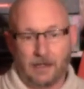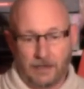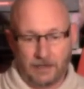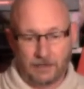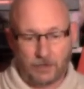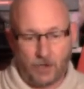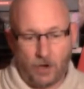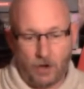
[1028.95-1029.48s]

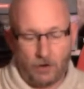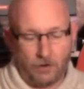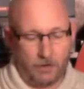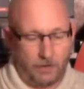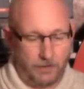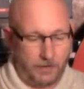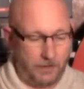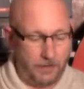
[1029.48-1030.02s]
His
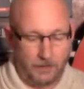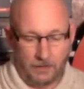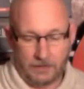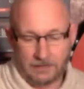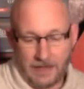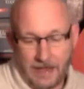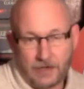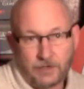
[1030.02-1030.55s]
card is
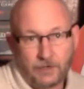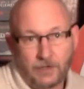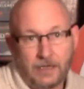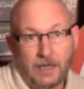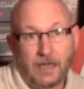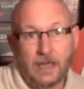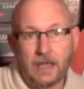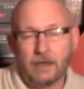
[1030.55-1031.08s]
actually
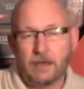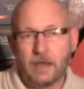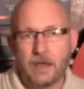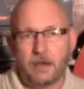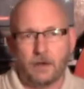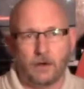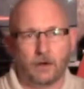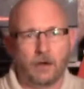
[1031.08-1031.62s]
in
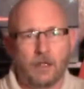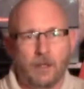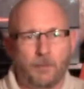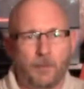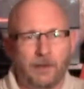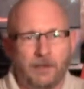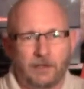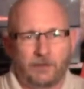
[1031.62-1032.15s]
here,
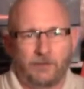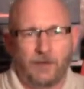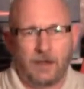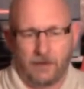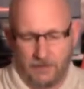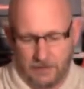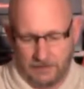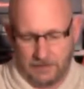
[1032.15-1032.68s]
but his
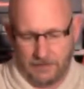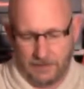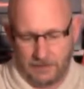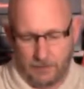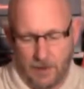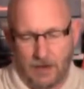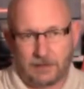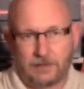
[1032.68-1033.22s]
figure is in this
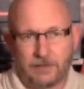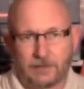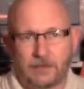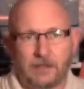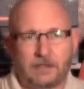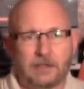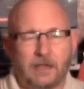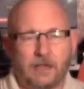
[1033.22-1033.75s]
box here. So
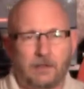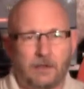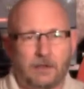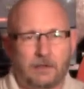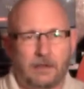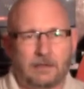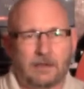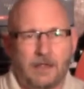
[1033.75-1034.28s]
let's take a look
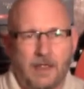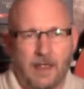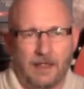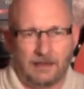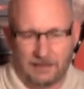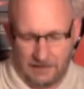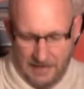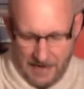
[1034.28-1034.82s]
at this
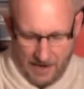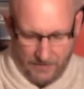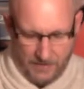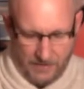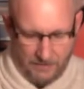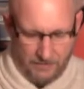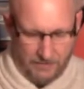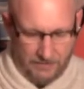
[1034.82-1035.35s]
and see how
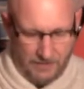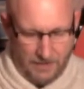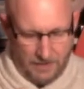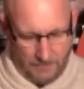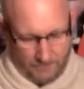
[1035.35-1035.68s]
he looks.